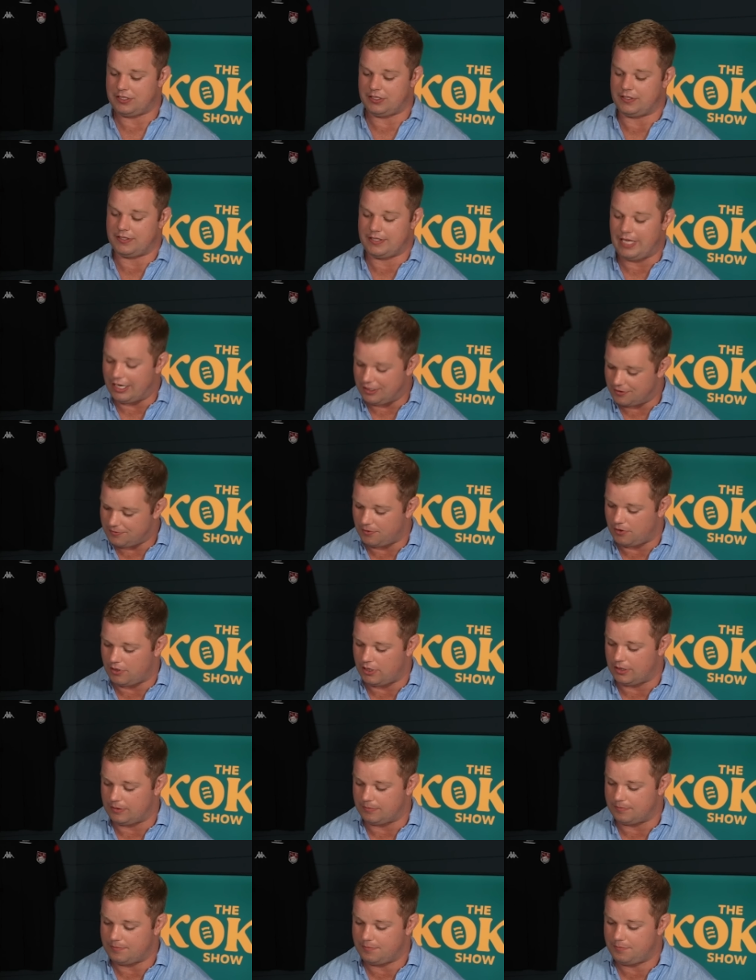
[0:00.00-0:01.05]
a
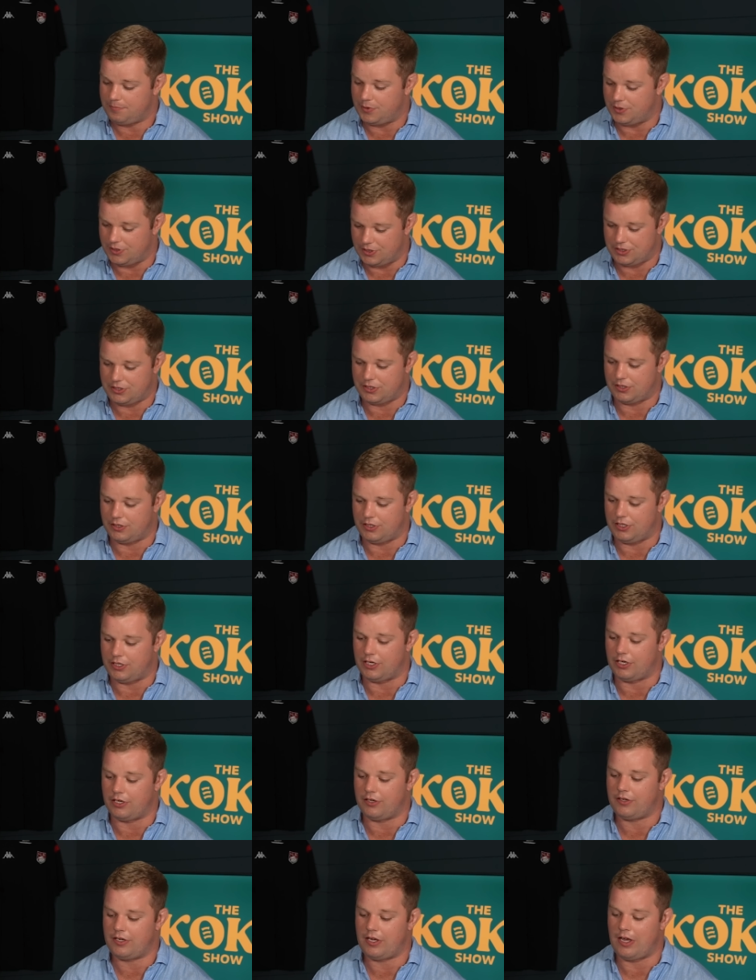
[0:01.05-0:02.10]
satisfying position. You
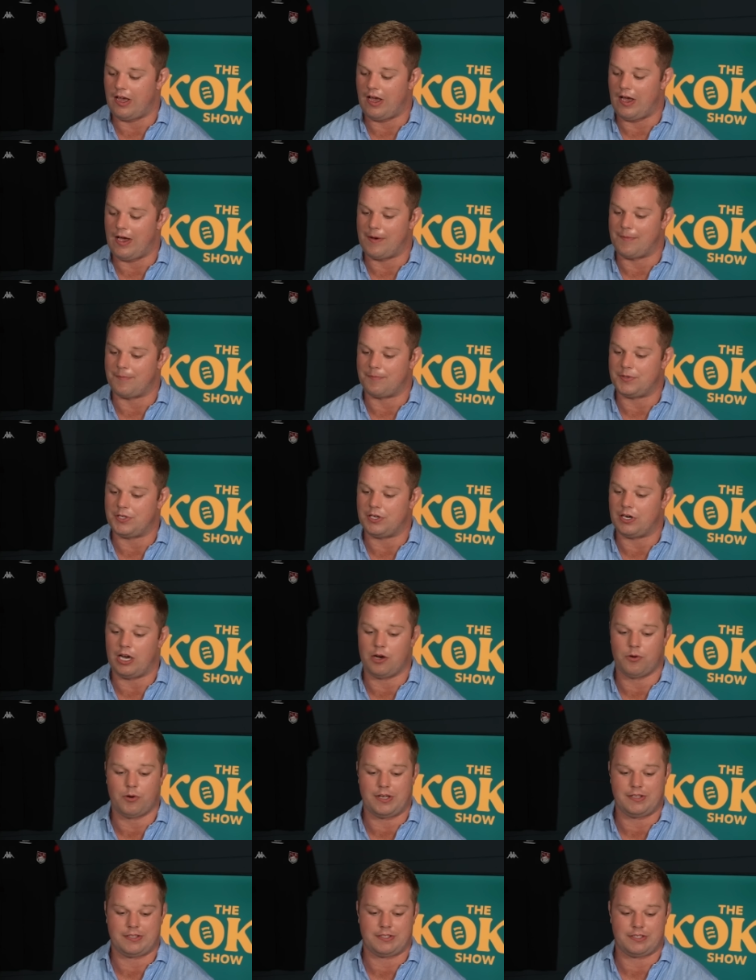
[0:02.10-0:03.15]
know, um, you know, I always